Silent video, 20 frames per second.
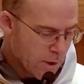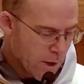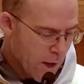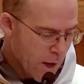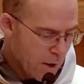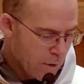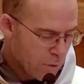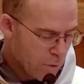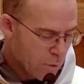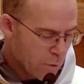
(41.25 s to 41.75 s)

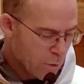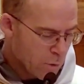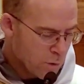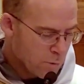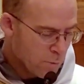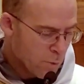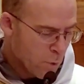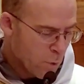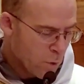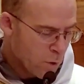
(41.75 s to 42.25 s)
Catherine was
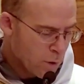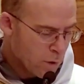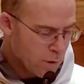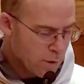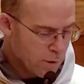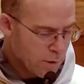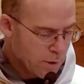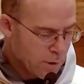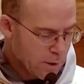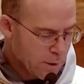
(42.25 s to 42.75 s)

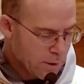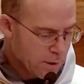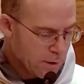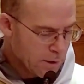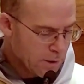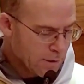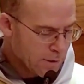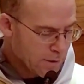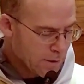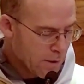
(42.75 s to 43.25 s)
born
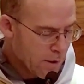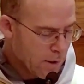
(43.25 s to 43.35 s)
in,